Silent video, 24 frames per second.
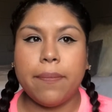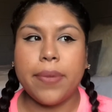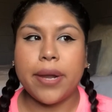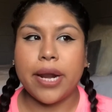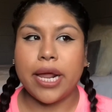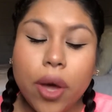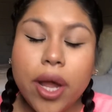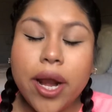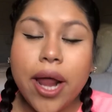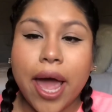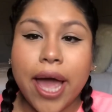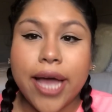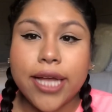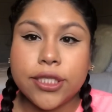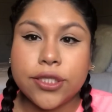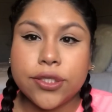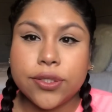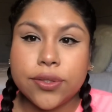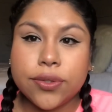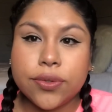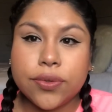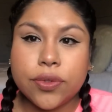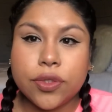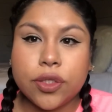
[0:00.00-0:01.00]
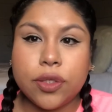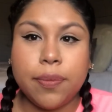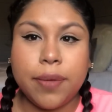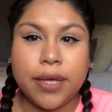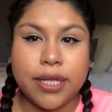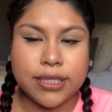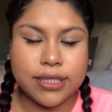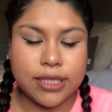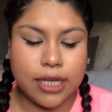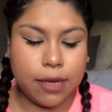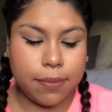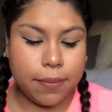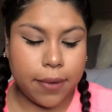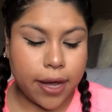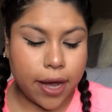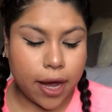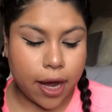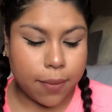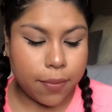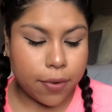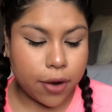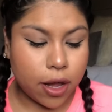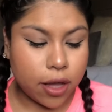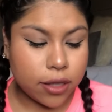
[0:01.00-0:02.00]
But what I do to maintain my
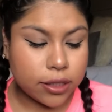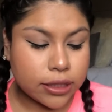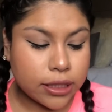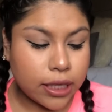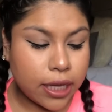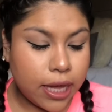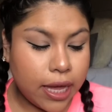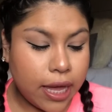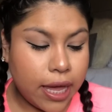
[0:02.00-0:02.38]
eyebrows